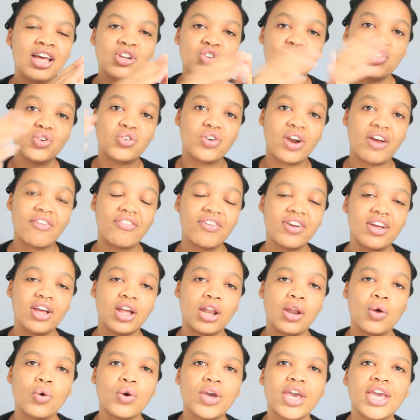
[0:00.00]
geographical
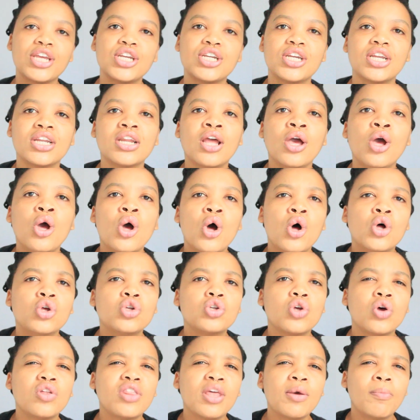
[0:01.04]
location.
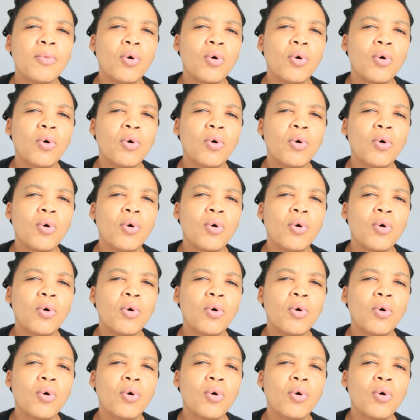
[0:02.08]
So they